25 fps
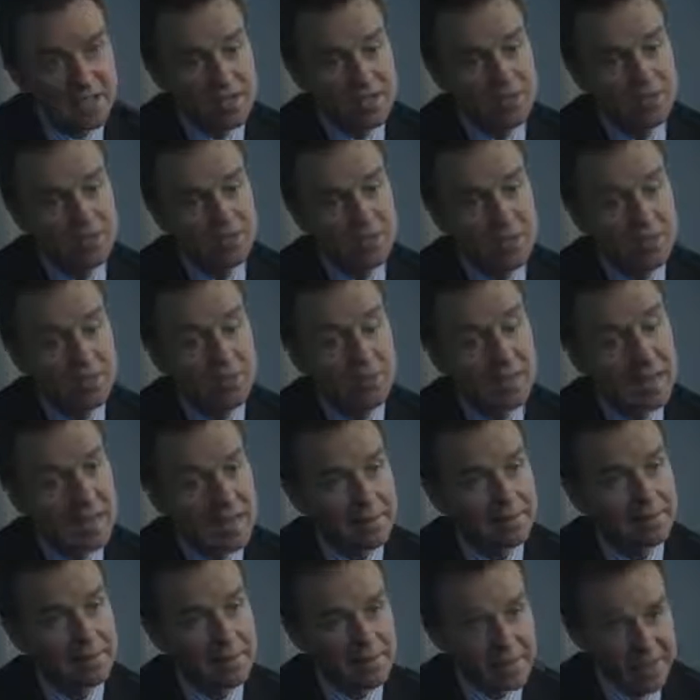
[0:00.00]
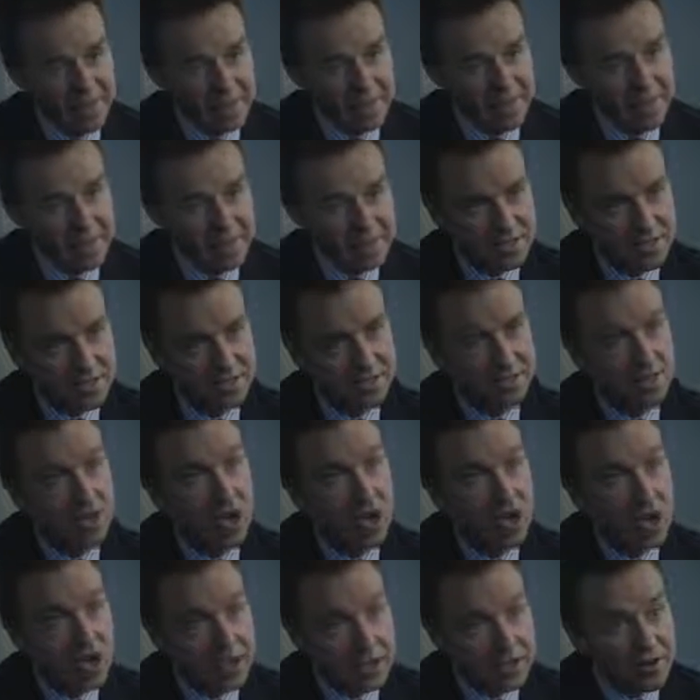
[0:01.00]
So this will help to pick things up
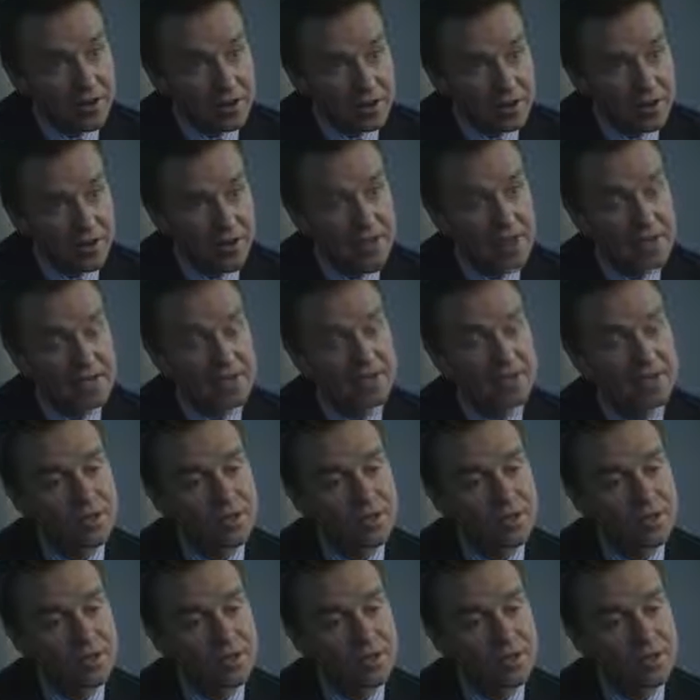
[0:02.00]
earlier as well.